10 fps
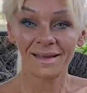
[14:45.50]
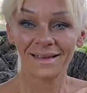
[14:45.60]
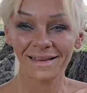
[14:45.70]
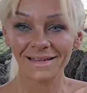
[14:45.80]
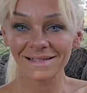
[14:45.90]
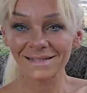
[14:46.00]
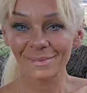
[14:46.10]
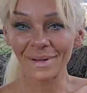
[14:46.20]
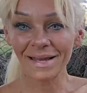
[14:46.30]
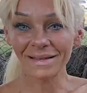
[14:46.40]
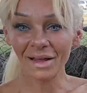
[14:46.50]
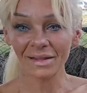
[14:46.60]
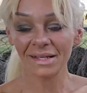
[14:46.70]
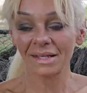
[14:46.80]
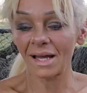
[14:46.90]
And by
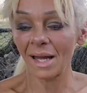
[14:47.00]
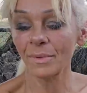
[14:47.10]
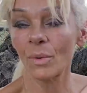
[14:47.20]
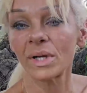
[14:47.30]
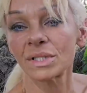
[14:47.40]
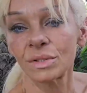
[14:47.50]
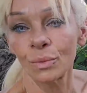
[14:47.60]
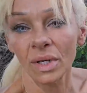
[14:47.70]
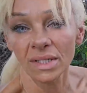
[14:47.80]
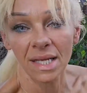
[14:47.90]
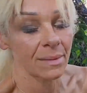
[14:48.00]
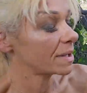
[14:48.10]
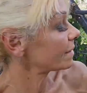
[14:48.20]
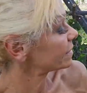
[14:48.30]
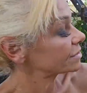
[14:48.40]
golly, I'm going to one day be
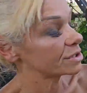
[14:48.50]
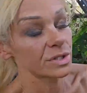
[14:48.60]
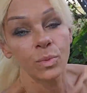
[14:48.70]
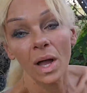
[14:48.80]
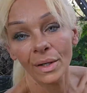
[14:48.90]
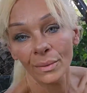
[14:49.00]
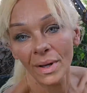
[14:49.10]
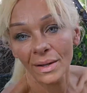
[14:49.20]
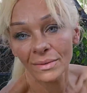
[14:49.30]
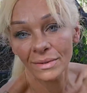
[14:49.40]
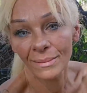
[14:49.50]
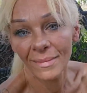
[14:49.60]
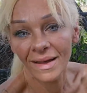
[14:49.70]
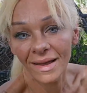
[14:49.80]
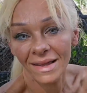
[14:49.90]
able to just walk around
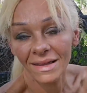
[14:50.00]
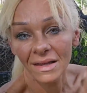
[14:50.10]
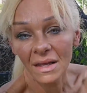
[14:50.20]
my